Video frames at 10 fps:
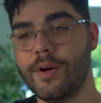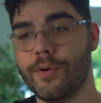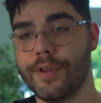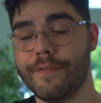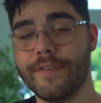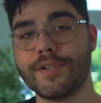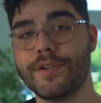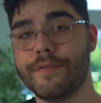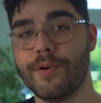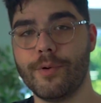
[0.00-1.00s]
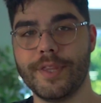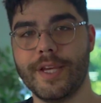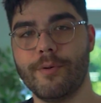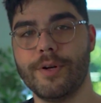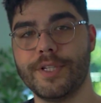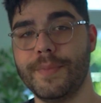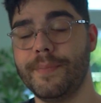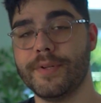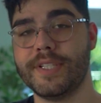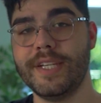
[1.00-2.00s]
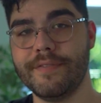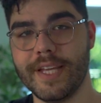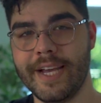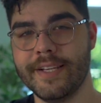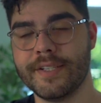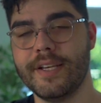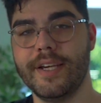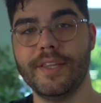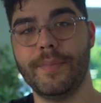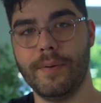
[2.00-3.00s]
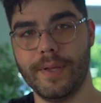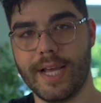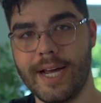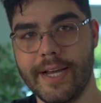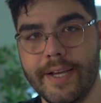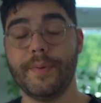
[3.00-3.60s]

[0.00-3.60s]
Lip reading: or their vision for what they want to be perceived as in the public eye.